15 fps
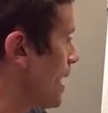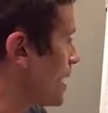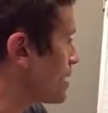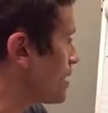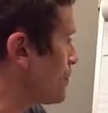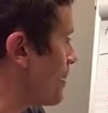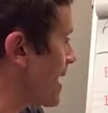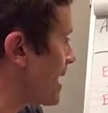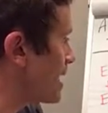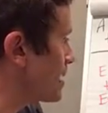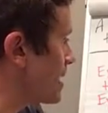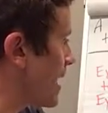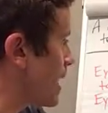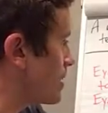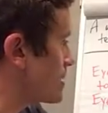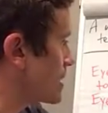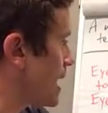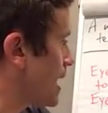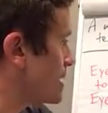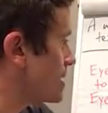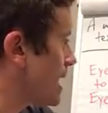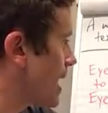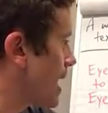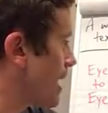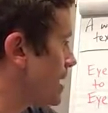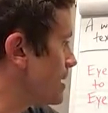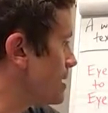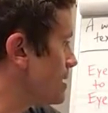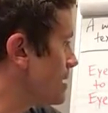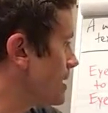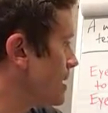At the back of the house, cat's eye